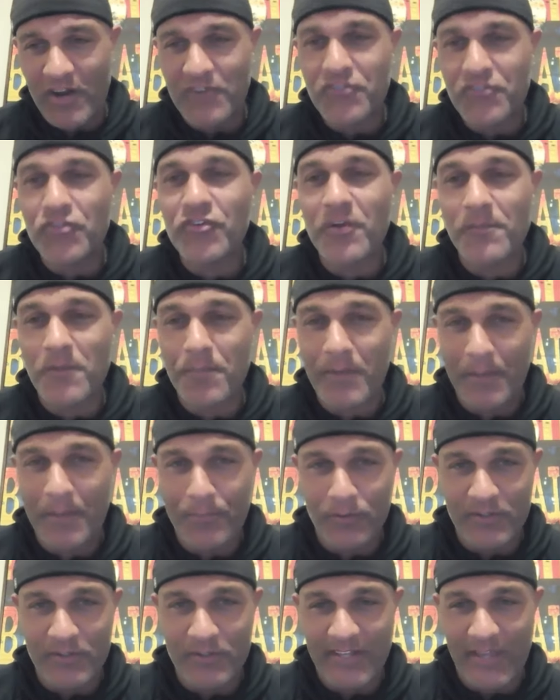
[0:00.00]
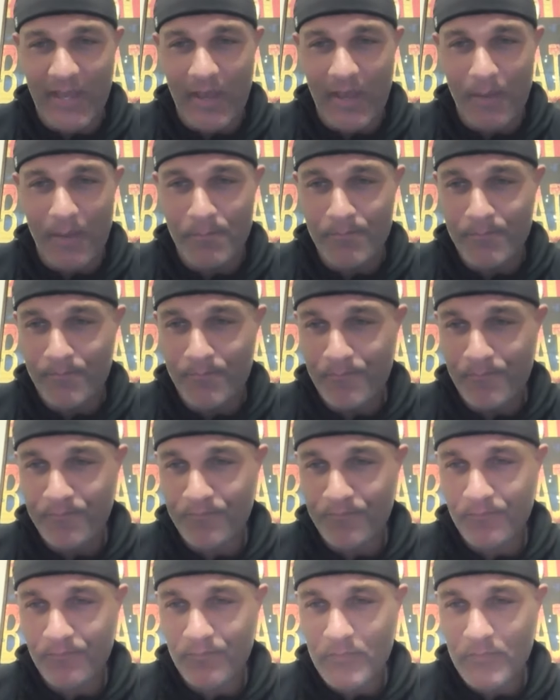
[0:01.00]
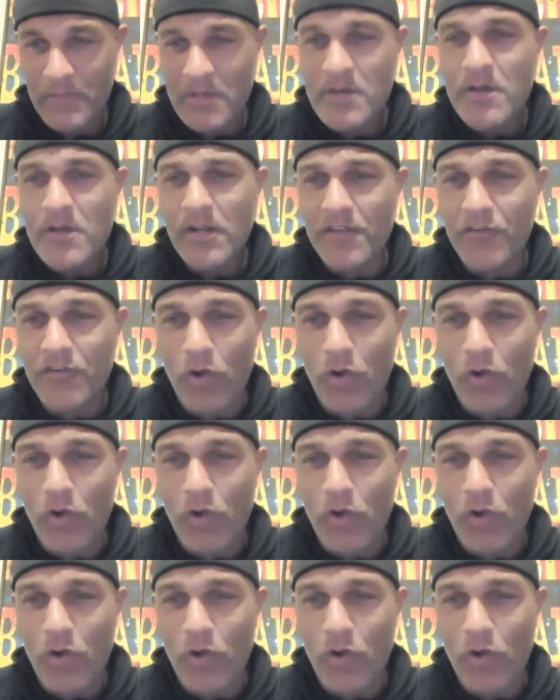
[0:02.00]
introduce them to people in the game. Because